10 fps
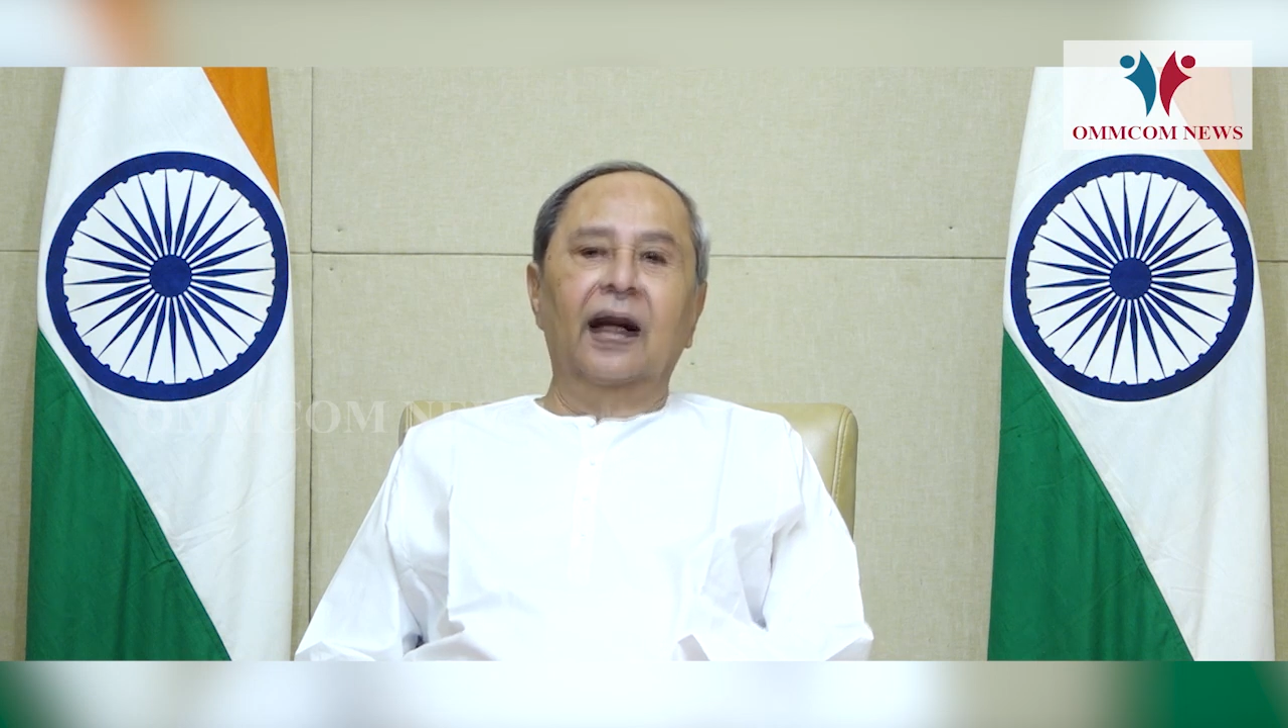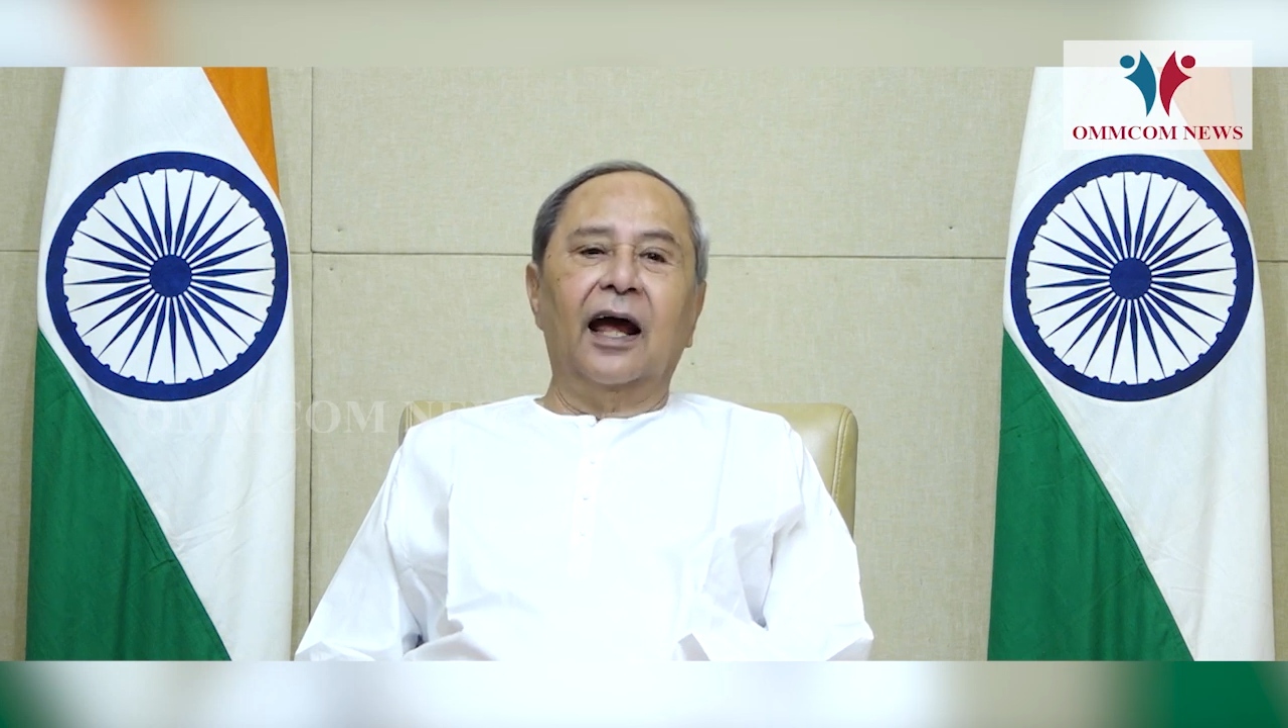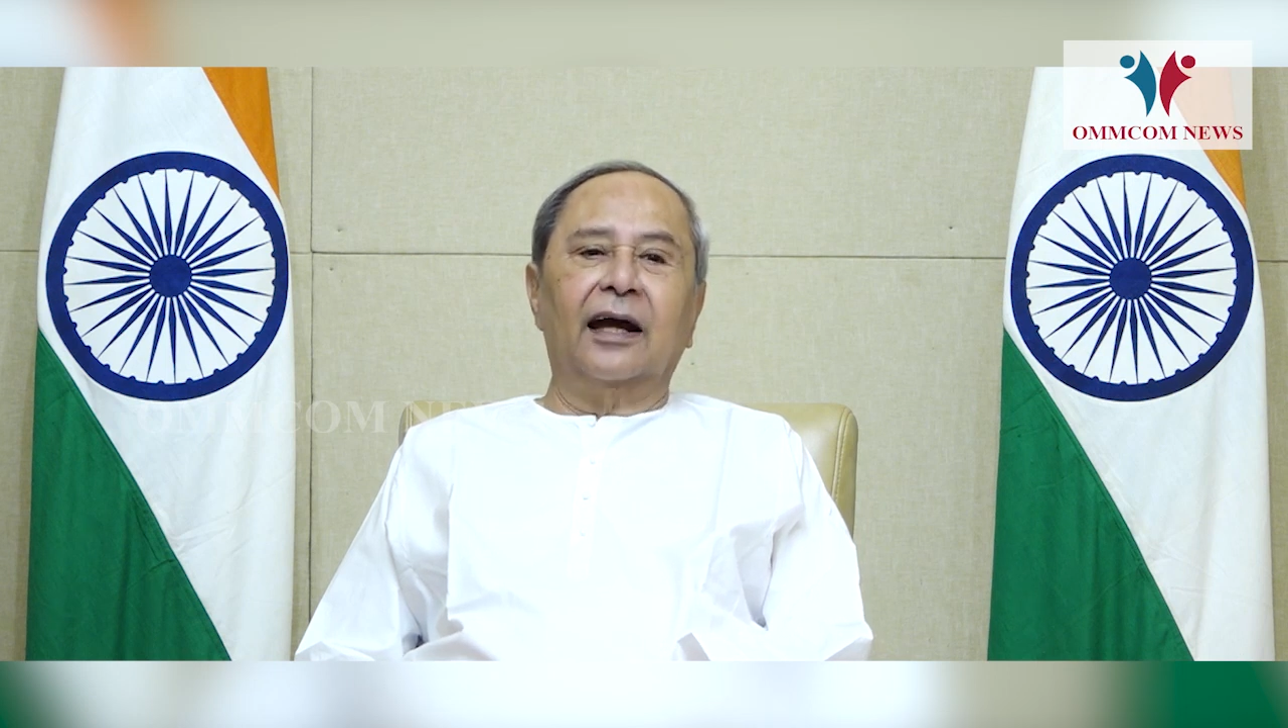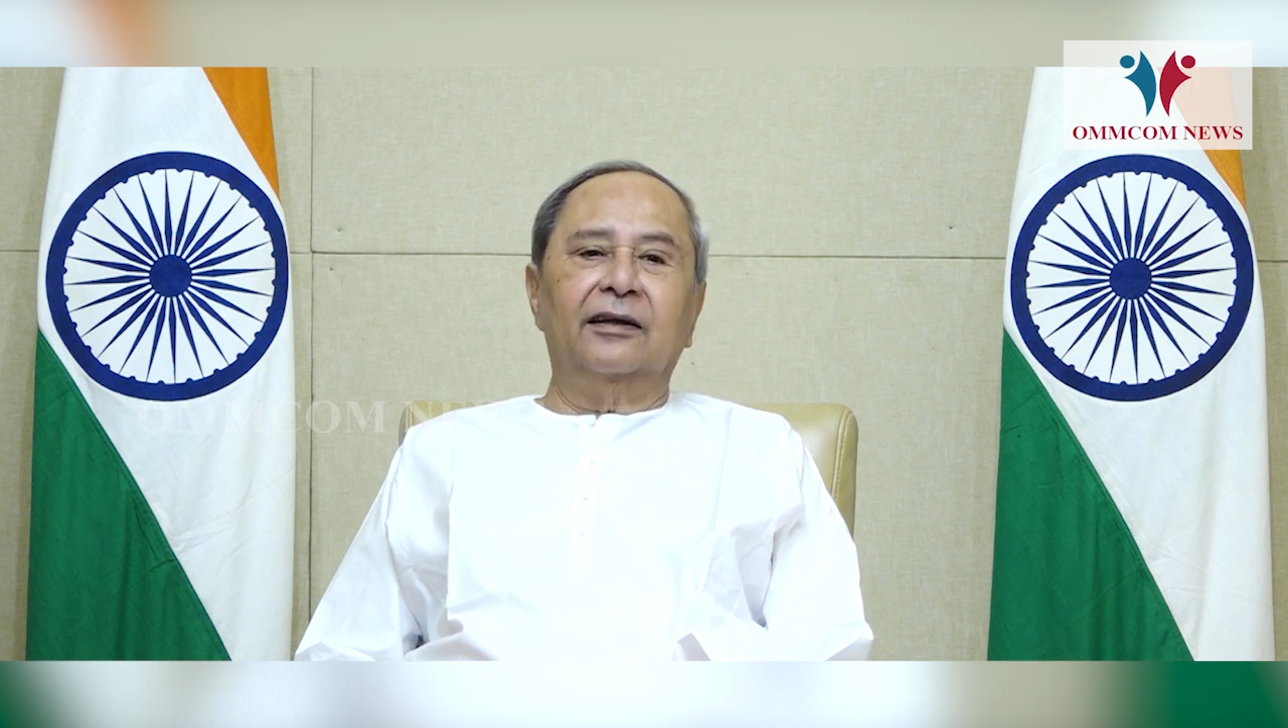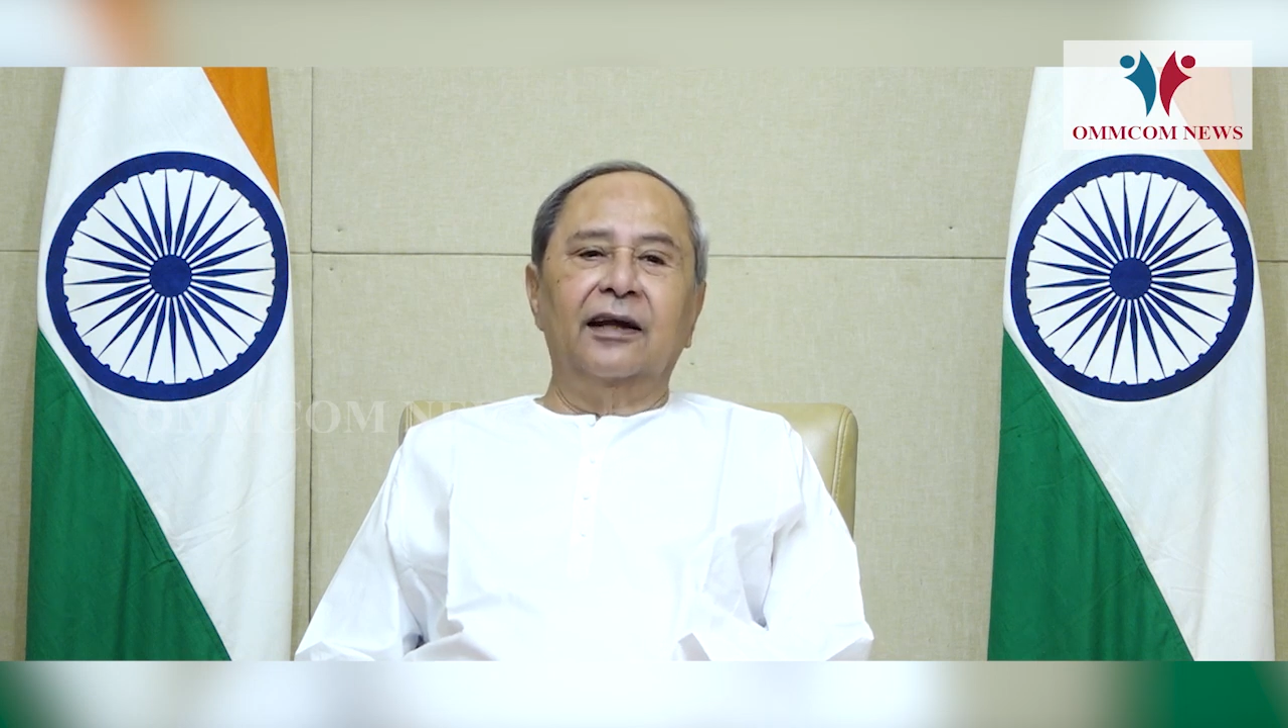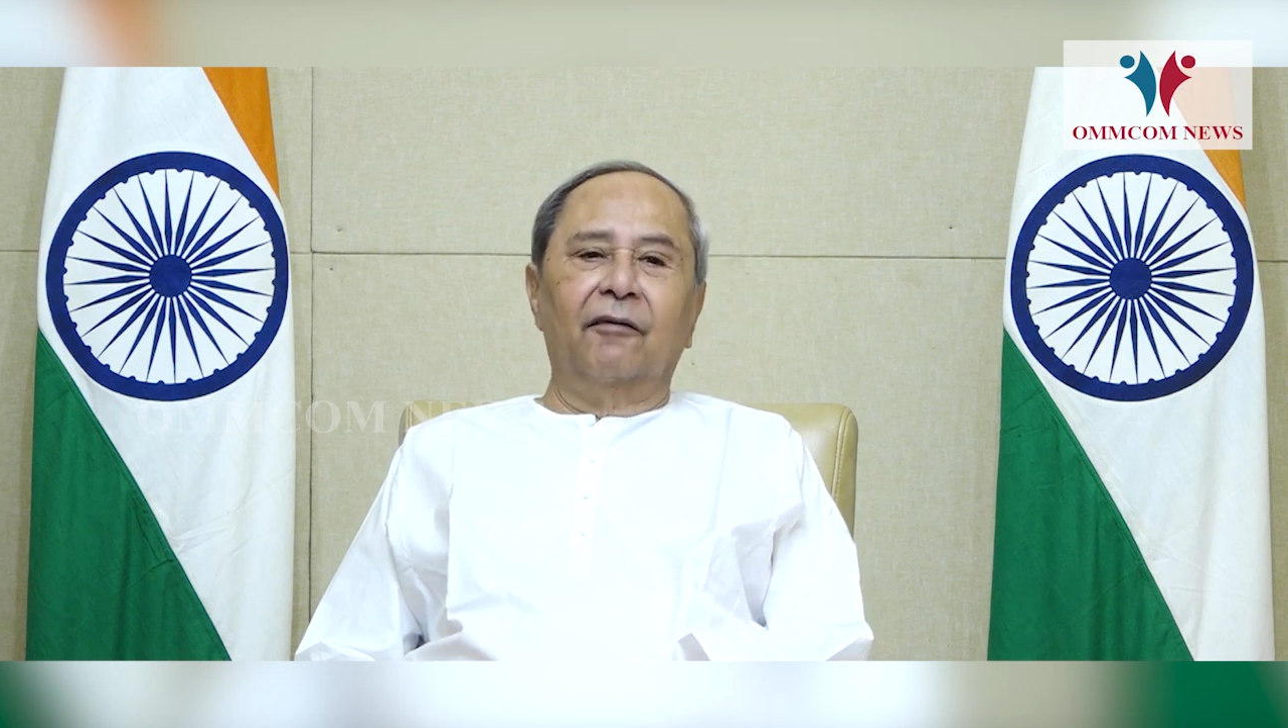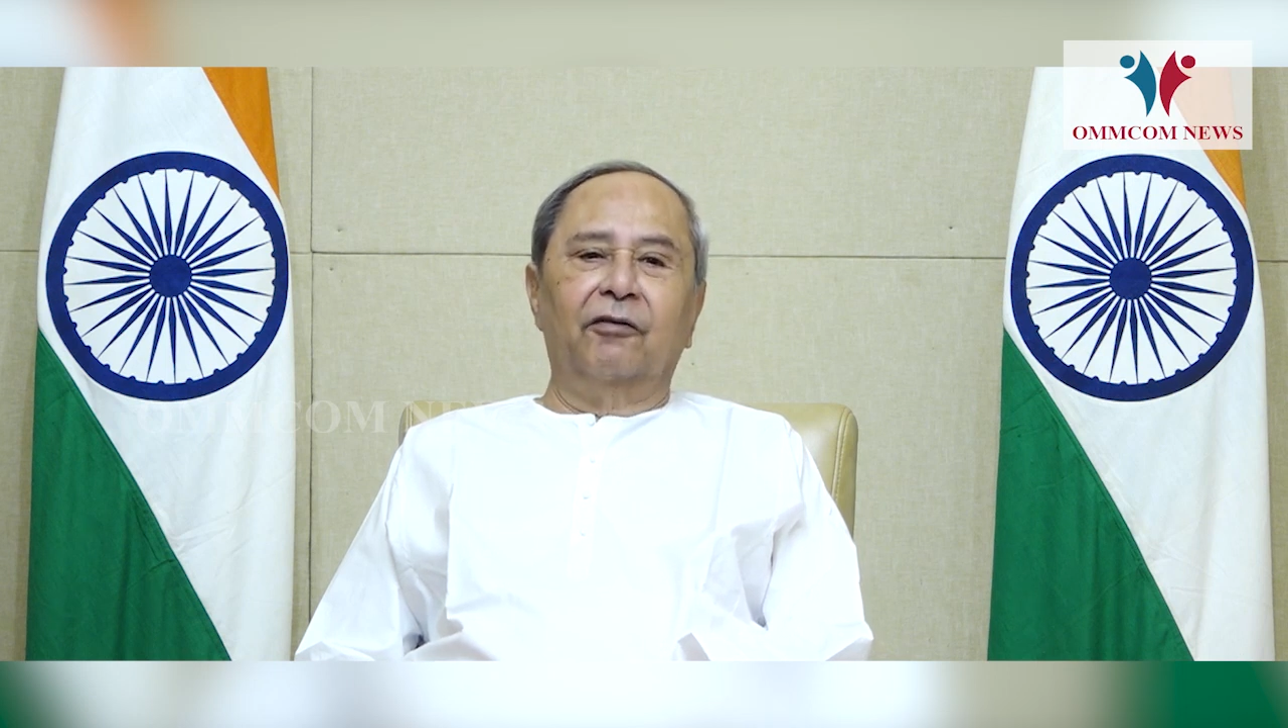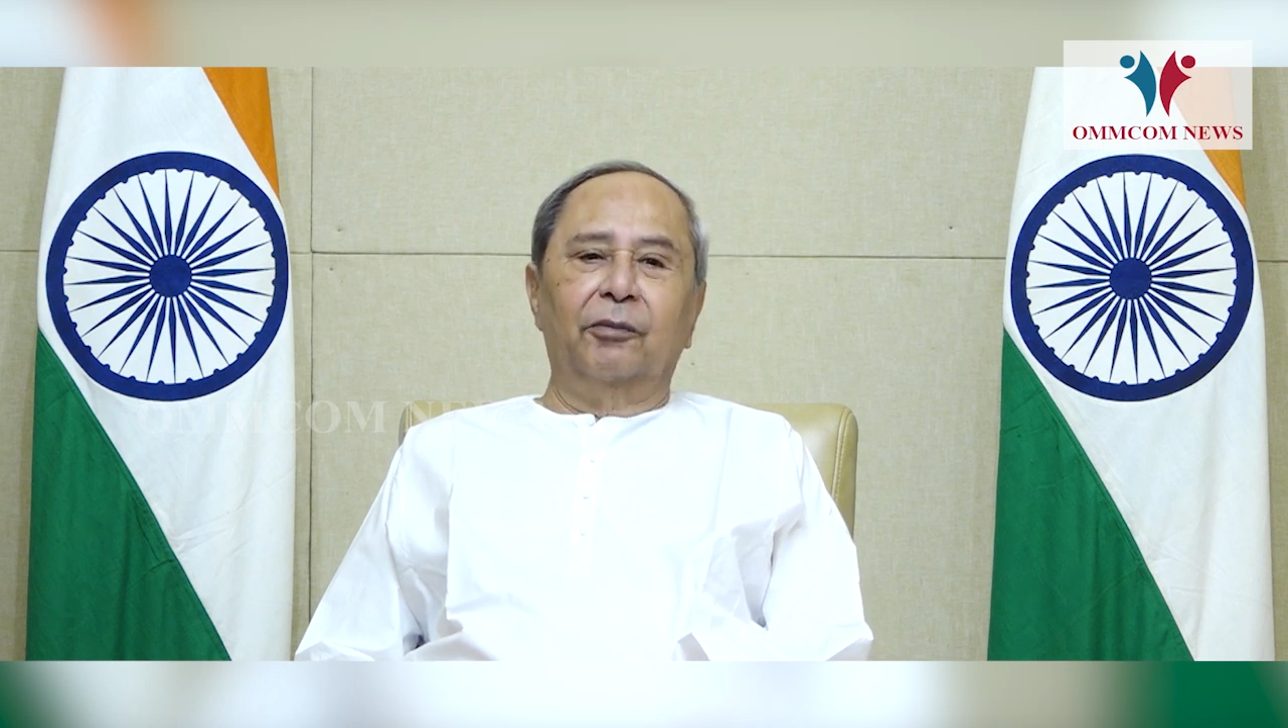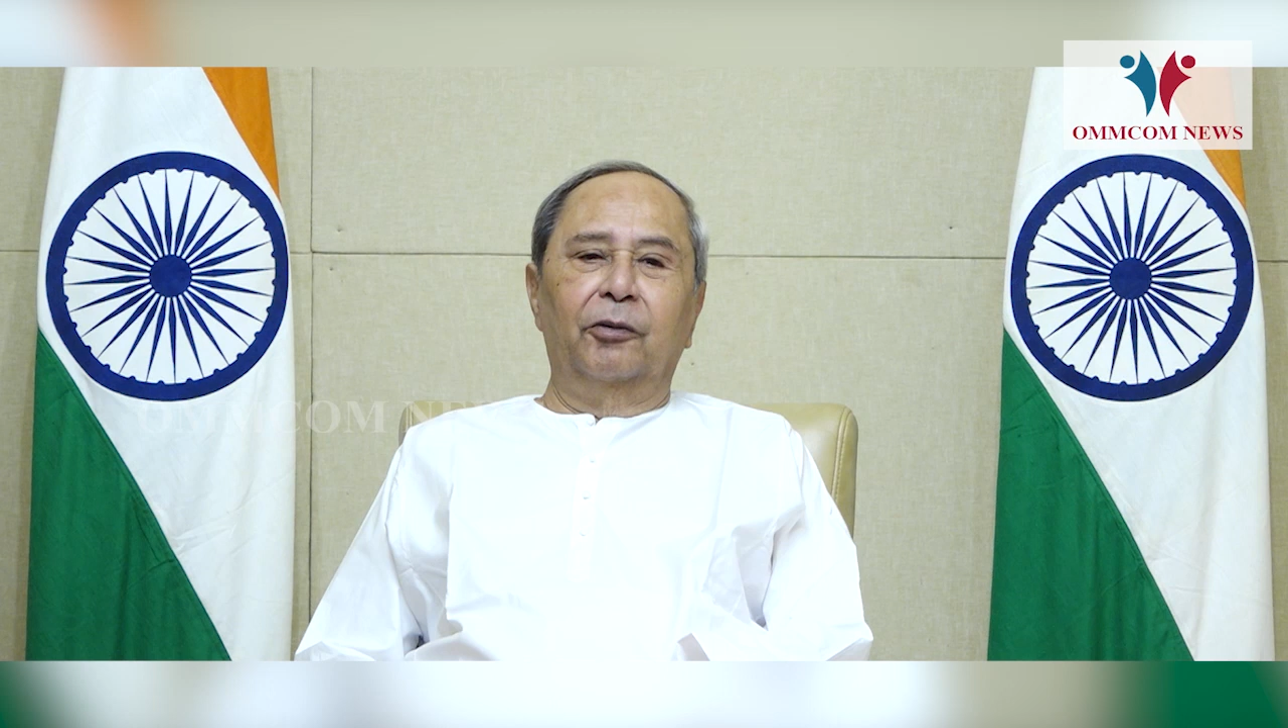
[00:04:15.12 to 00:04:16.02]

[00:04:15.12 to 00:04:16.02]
like never